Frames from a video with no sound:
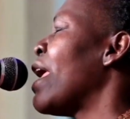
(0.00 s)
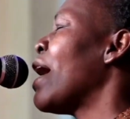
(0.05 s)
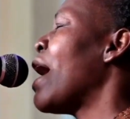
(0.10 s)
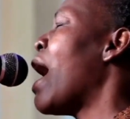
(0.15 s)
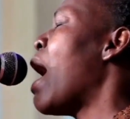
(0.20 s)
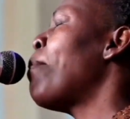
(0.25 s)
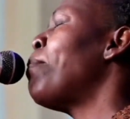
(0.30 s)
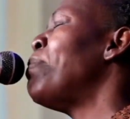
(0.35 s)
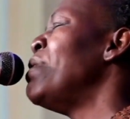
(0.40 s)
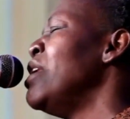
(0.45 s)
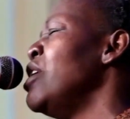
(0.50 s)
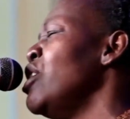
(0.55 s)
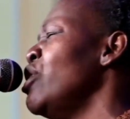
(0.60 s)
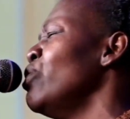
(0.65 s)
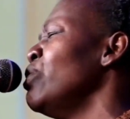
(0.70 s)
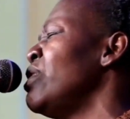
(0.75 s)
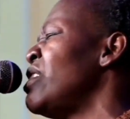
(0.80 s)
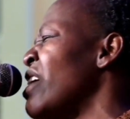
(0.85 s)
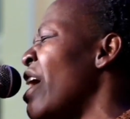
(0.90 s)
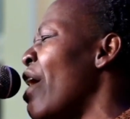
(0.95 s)
up new
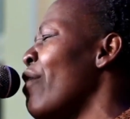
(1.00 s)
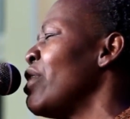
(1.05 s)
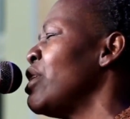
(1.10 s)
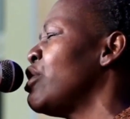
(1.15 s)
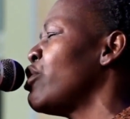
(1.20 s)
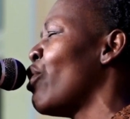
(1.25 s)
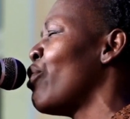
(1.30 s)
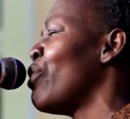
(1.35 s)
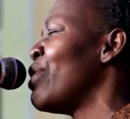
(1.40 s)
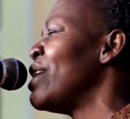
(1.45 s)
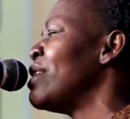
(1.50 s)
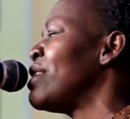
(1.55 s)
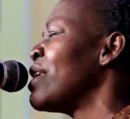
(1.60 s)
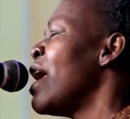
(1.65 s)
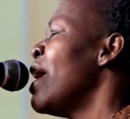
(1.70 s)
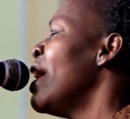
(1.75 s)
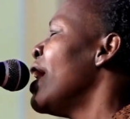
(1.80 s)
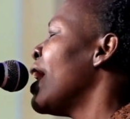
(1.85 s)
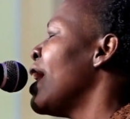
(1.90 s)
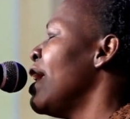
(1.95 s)
territories
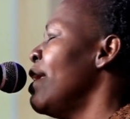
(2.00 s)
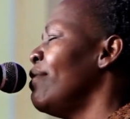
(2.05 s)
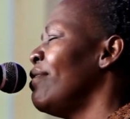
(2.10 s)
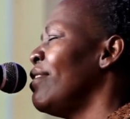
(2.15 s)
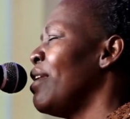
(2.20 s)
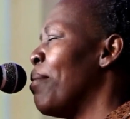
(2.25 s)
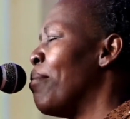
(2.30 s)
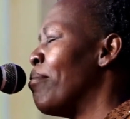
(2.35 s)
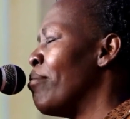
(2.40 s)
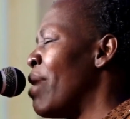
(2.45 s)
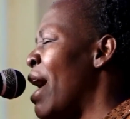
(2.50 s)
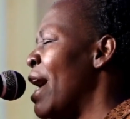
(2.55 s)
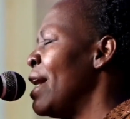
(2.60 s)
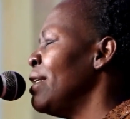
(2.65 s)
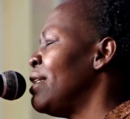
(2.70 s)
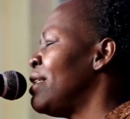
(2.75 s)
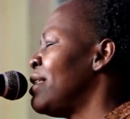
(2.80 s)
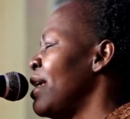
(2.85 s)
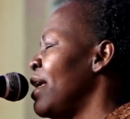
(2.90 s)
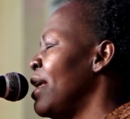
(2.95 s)
in the
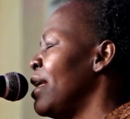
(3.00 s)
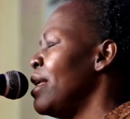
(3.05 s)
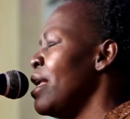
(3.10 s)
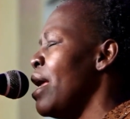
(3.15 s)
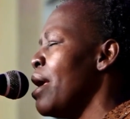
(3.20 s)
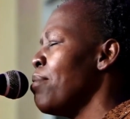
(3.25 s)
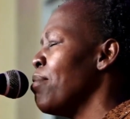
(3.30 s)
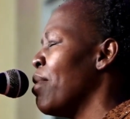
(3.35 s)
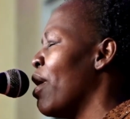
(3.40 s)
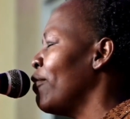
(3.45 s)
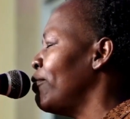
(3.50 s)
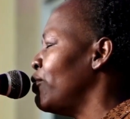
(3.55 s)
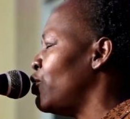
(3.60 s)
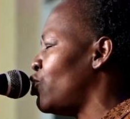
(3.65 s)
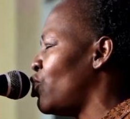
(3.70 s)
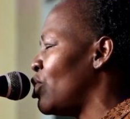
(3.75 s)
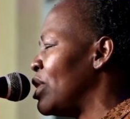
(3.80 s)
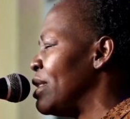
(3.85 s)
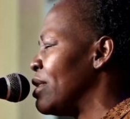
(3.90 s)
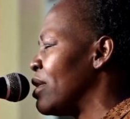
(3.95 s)
mighty name of
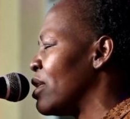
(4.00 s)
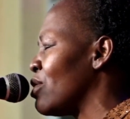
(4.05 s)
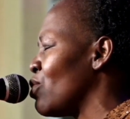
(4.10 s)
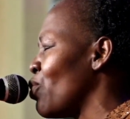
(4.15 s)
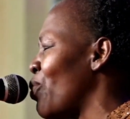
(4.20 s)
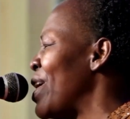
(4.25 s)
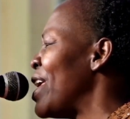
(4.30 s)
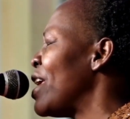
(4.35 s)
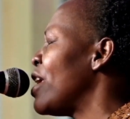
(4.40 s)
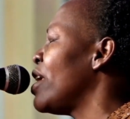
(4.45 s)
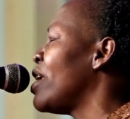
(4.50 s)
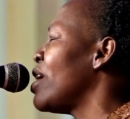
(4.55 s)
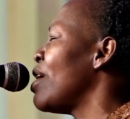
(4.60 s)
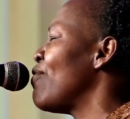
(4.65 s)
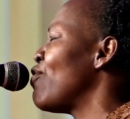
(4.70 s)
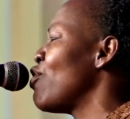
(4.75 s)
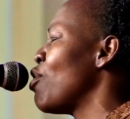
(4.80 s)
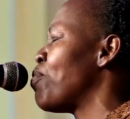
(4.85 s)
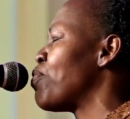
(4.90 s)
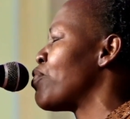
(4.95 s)
Jesus. We give
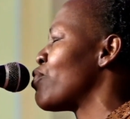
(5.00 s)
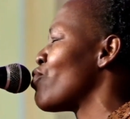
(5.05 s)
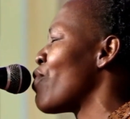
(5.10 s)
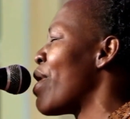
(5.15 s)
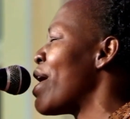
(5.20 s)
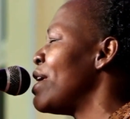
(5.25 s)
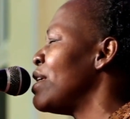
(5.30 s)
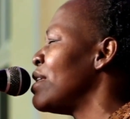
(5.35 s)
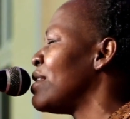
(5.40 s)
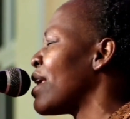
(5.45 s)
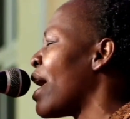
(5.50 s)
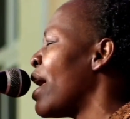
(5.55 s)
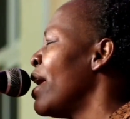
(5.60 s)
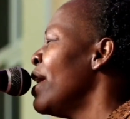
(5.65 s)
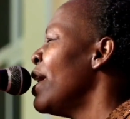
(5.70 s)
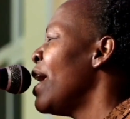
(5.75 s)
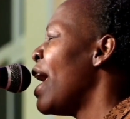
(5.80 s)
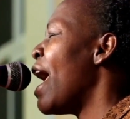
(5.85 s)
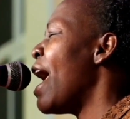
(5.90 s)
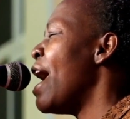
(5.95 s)
you praise
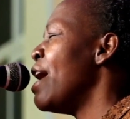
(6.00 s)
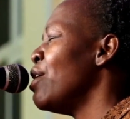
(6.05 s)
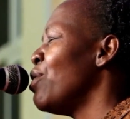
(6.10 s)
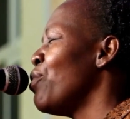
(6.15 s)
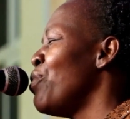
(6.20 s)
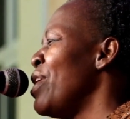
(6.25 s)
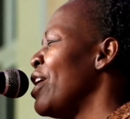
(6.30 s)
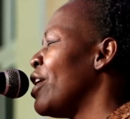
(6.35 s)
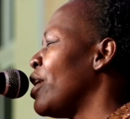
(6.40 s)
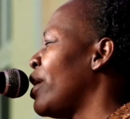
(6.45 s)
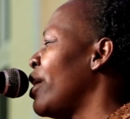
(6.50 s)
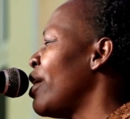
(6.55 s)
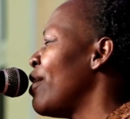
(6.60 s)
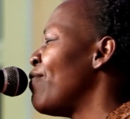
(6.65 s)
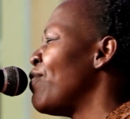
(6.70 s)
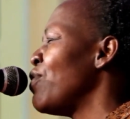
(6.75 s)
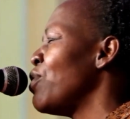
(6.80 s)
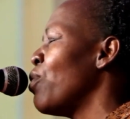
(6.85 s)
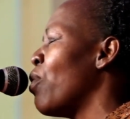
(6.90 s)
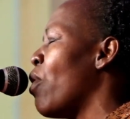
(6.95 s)
and we give
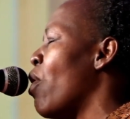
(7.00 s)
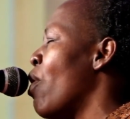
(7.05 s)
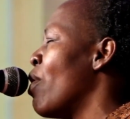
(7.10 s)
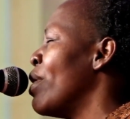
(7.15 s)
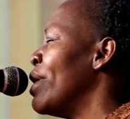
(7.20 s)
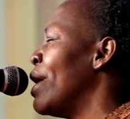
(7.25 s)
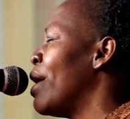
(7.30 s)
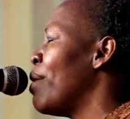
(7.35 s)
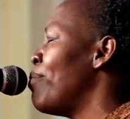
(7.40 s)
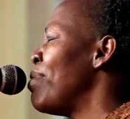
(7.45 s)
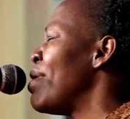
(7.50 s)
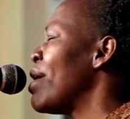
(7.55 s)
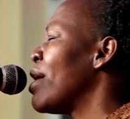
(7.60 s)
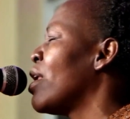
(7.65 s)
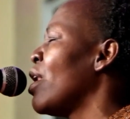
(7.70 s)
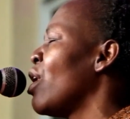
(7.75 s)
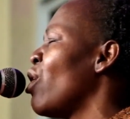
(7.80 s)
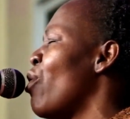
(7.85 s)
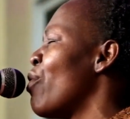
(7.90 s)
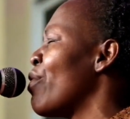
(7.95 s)
you honor. Be
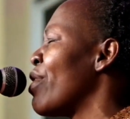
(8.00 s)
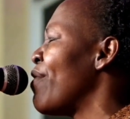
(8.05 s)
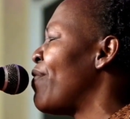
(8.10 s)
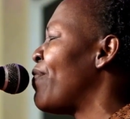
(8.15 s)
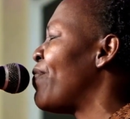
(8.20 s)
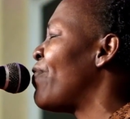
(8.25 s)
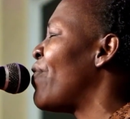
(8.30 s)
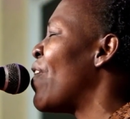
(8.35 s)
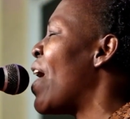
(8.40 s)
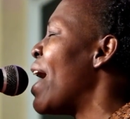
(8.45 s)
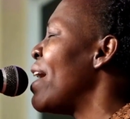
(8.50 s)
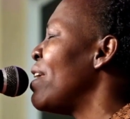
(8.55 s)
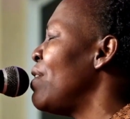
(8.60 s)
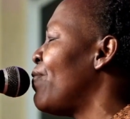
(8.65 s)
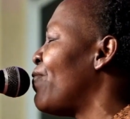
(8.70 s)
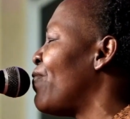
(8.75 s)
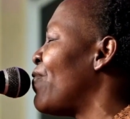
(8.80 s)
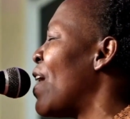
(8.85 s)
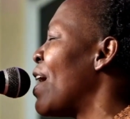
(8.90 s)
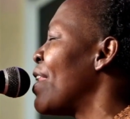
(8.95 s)
glorified,
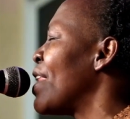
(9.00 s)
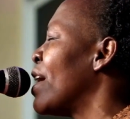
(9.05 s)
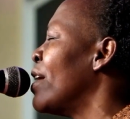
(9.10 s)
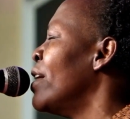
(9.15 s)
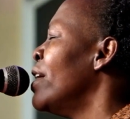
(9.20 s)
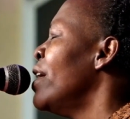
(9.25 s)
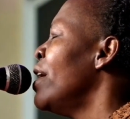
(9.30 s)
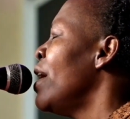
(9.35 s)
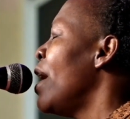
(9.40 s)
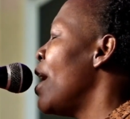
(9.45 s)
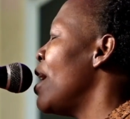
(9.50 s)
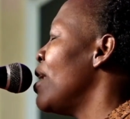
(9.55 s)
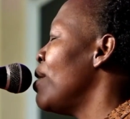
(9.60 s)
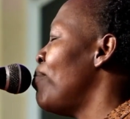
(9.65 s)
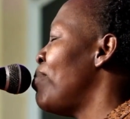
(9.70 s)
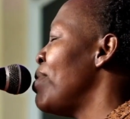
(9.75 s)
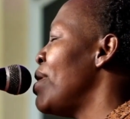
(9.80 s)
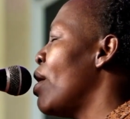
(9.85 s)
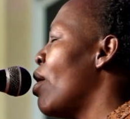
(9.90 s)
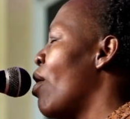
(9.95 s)
Father, and
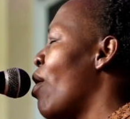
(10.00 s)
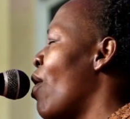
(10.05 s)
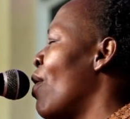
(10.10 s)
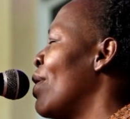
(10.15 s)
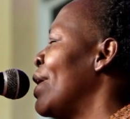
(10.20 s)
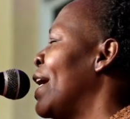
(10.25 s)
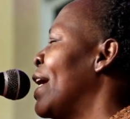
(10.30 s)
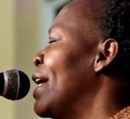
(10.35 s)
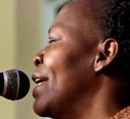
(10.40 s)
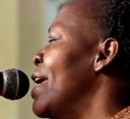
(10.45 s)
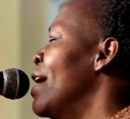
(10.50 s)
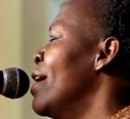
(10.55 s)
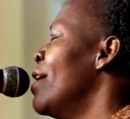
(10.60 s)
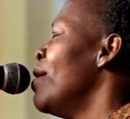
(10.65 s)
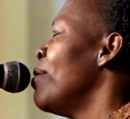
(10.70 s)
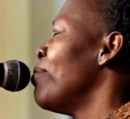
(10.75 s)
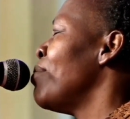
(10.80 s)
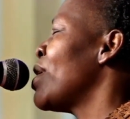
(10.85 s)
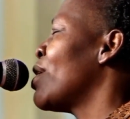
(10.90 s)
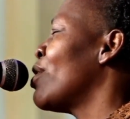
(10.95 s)
be honored
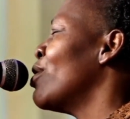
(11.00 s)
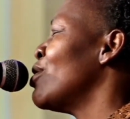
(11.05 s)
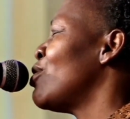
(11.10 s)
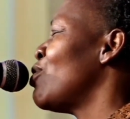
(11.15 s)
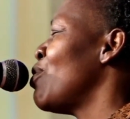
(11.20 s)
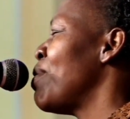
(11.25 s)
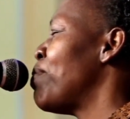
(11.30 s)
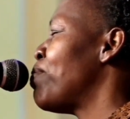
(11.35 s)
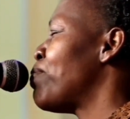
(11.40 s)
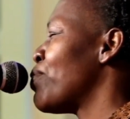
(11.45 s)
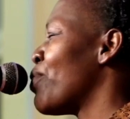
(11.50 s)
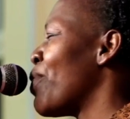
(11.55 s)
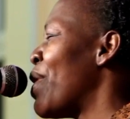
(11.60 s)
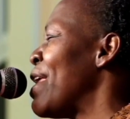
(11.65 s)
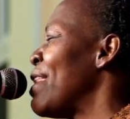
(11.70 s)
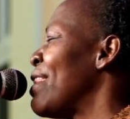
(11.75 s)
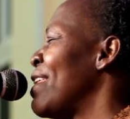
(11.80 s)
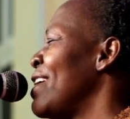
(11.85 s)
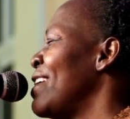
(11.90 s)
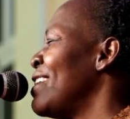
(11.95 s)
because we pray
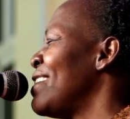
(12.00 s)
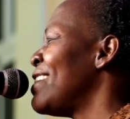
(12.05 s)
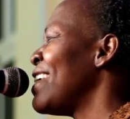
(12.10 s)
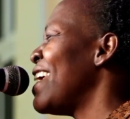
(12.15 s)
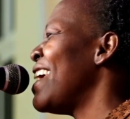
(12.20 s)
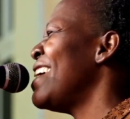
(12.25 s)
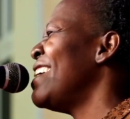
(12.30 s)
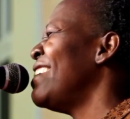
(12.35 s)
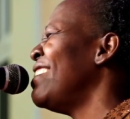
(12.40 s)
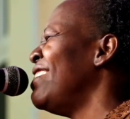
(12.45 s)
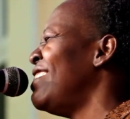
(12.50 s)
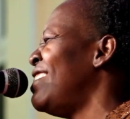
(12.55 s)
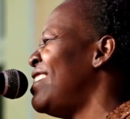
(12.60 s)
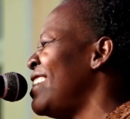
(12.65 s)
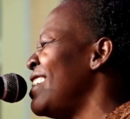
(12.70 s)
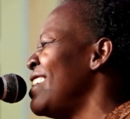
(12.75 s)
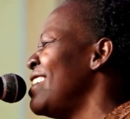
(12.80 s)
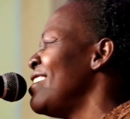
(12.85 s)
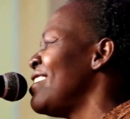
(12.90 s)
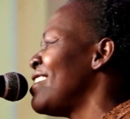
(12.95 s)
this in
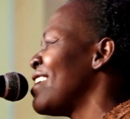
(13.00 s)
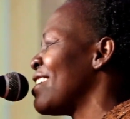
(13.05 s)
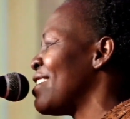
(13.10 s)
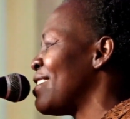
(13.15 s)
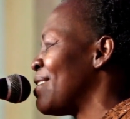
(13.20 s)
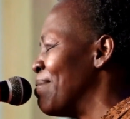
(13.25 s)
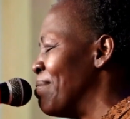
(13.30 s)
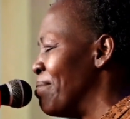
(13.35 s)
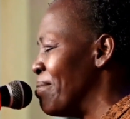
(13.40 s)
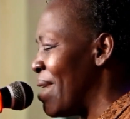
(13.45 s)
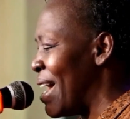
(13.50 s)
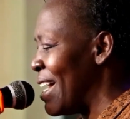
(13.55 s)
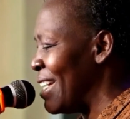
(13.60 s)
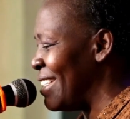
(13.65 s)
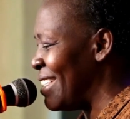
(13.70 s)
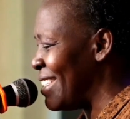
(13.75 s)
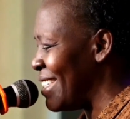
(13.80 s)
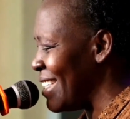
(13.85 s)
Jesus' mighty